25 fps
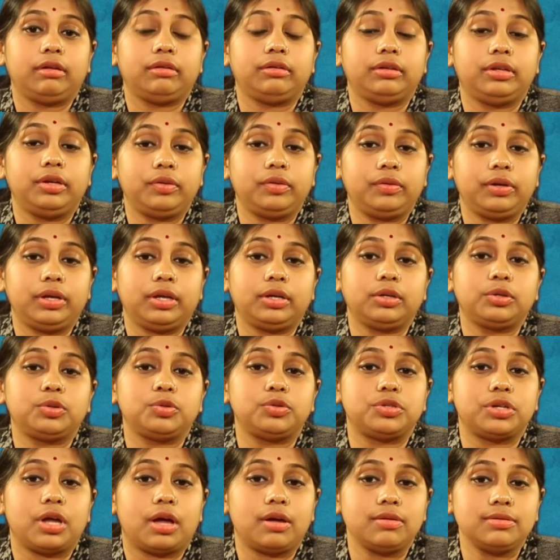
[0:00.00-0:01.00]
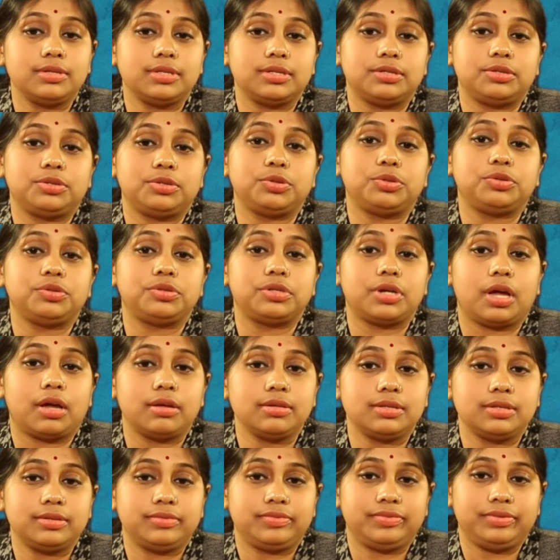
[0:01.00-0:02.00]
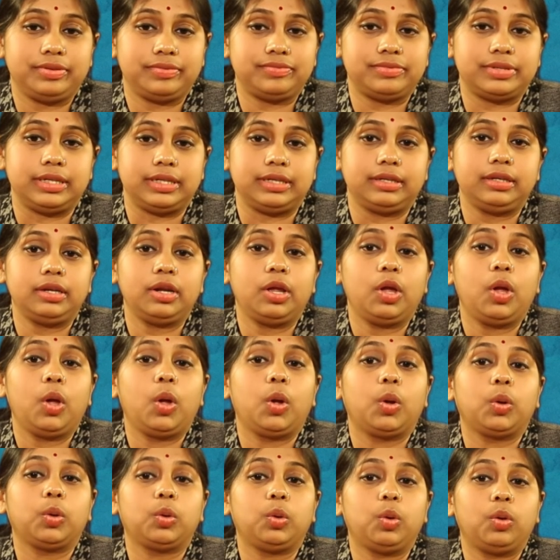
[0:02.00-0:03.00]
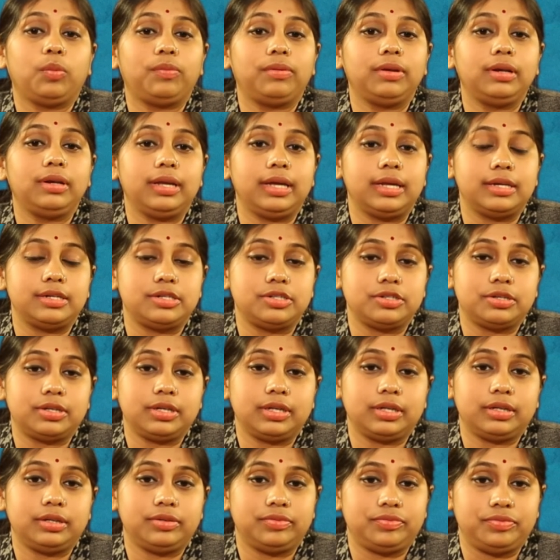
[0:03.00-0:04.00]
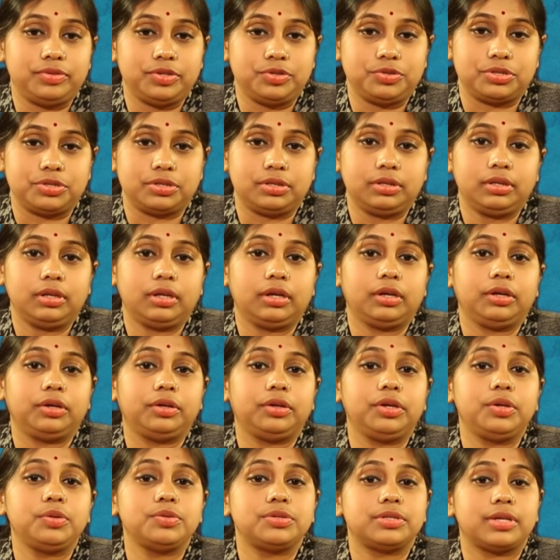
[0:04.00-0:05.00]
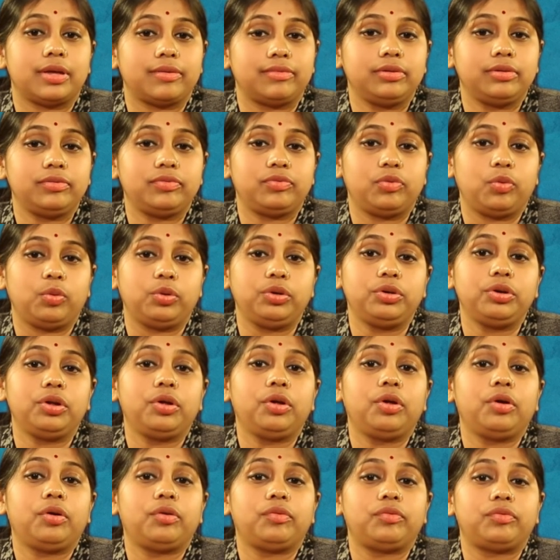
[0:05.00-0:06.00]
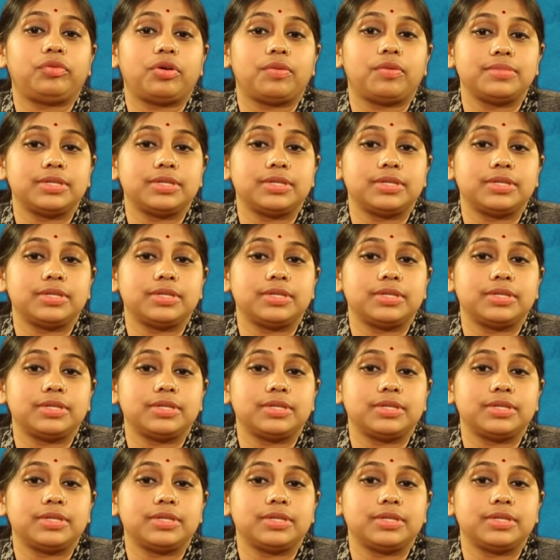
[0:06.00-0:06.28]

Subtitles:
During 2000 to 2015, global internet diffusion grew sevenfold from